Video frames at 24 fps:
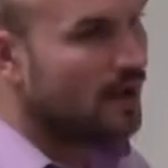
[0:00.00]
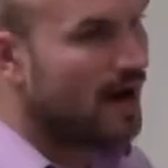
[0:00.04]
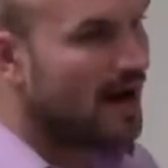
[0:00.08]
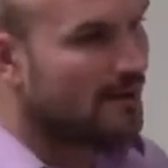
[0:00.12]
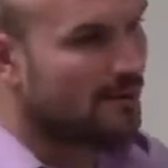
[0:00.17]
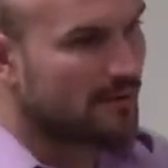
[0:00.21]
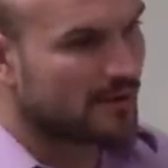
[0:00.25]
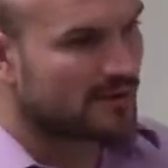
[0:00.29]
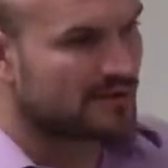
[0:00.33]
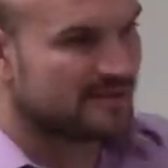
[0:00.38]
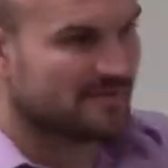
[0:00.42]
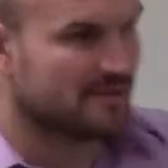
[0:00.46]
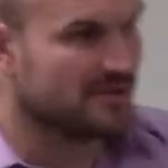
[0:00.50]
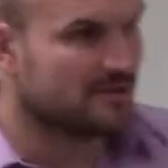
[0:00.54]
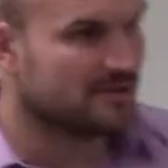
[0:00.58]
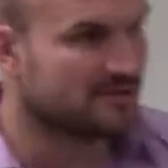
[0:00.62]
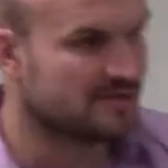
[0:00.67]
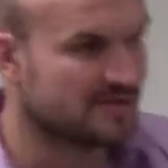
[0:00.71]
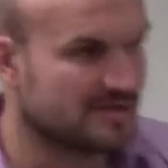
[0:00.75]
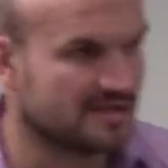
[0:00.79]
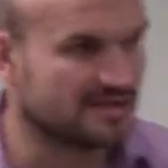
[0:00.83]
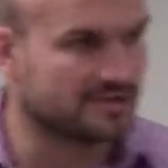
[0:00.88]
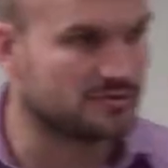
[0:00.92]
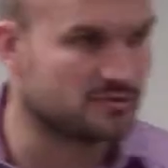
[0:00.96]
why we're going to be
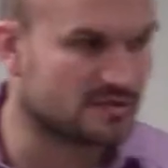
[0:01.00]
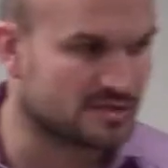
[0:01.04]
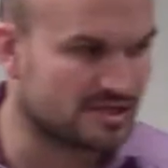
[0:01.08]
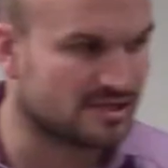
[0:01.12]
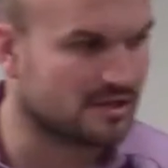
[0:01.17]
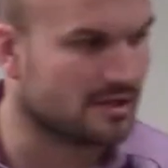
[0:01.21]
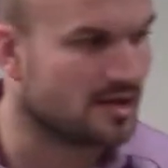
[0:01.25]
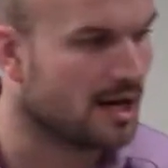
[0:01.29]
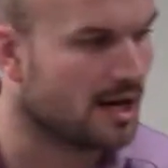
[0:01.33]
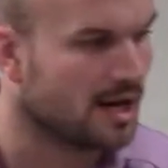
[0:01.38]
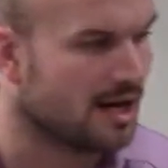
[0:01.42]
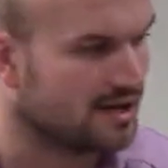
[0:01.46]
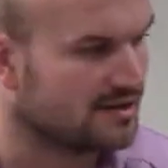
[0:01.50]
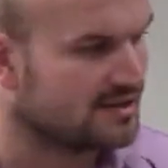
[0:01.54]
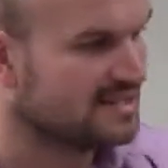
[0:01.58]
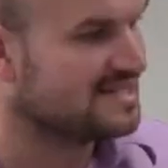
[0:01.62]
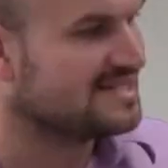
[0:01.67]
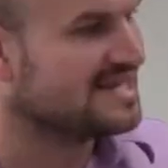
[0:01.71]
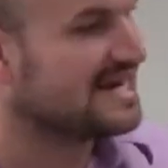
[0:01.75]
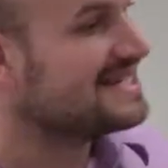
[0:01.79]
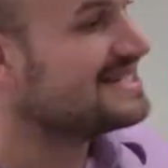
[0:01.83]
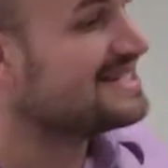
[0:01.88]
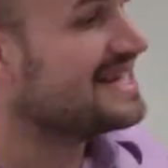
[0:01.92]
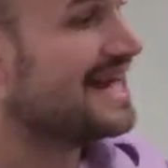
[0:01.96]
using
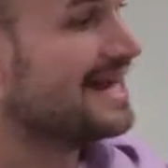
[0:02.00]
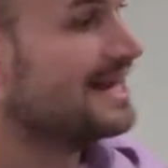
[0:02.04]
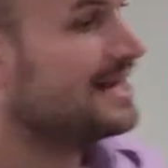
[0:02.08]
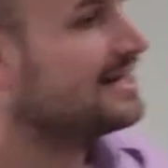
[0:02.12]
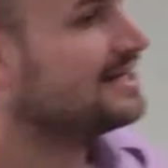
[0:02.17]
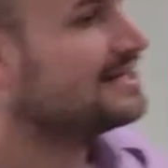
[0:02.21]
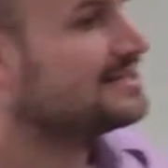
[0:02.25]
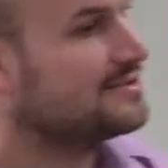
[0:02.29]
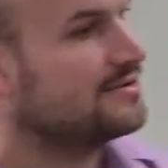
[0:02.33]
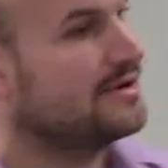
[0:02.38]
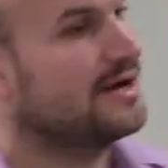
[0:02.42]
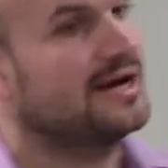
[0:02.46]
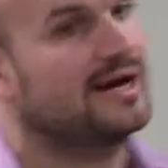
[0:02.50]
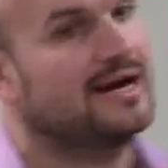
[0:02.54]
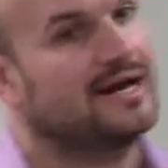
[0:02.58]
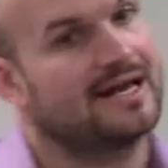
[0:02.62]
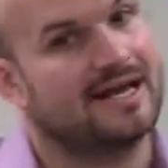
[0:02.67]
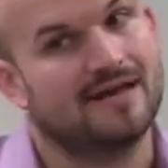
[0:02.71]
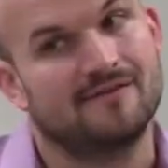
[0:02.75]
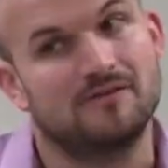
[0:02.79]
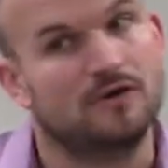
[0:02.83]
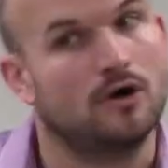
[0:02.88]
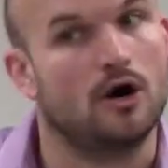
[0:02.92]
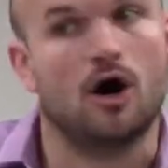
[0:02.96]
these identities. Right, I
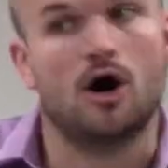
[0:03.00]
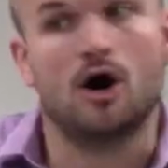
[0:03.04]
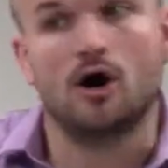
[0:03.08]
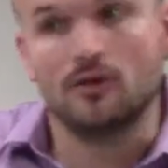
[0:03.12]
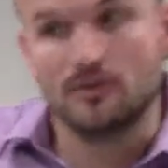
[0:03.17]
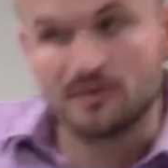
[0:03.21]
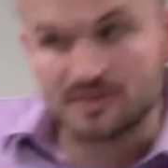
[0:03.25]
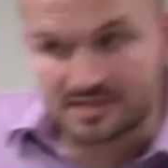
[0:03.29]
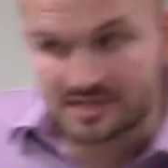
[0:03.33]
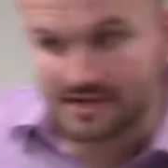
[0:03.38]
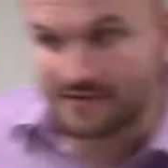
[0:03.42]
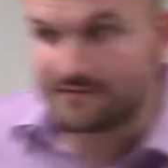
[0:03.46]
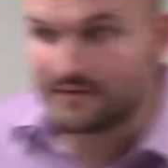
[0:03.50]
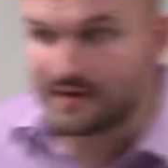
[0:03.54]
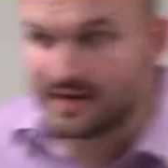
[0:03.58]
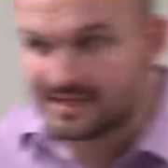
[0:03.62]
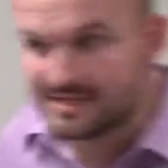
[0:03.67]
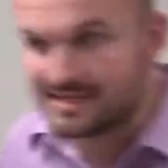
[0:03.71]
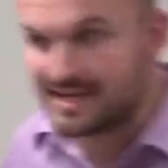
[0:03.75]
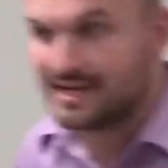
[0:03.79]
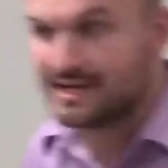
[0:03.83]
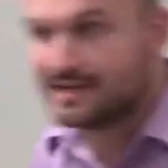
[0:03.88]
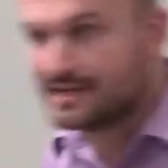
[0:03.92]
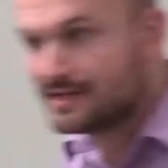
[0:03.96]
gave you all those different
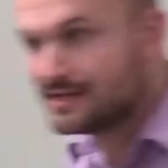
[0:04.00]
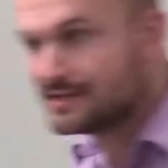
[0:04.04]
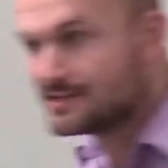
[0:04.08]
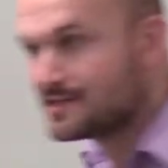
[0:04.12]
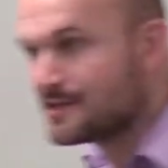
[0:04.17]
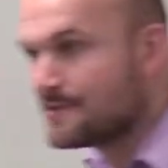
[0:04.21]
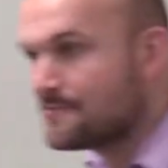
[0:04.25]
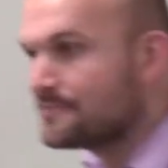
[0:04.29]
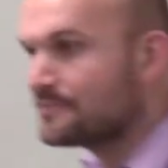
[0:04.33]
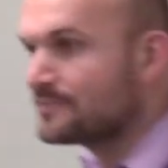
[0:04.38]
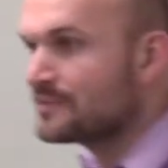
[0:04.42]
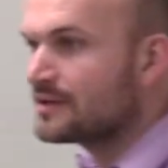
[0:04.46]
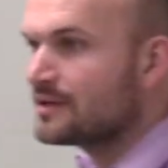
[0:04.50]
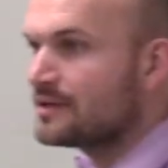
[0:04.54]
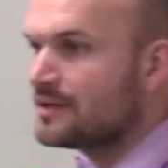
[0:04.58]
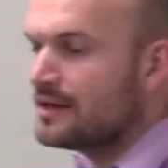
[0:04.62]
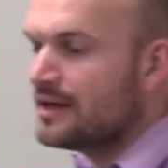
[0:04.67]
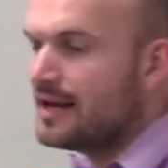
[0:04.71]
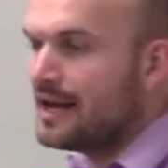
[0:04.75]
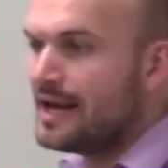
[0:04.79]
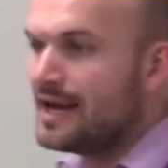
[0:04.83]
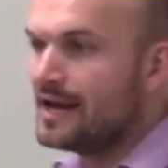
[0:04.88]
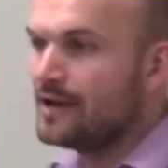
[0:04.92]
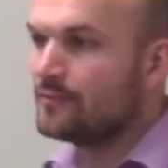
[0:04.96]
identities,
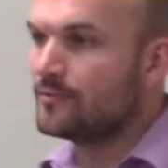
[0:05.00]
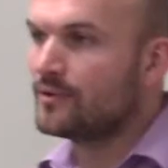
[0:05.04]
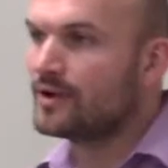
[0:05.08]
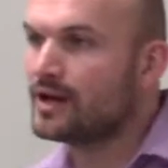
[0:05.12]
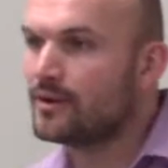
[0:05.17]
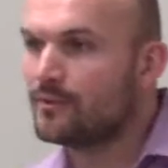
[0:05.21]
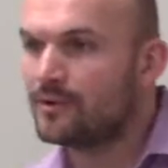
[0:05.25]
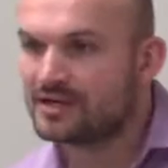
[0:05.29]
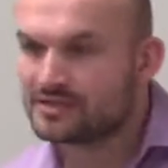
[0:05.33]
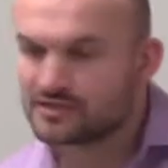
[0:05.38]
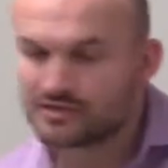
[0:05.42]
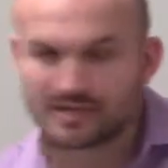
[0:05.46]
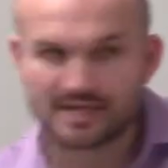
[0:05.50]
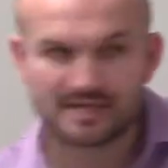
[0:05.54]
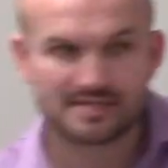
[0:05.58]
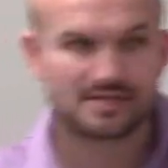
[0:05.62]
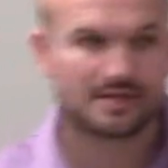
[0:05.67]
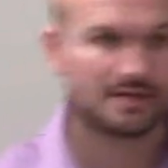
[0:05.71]
and what I want you guys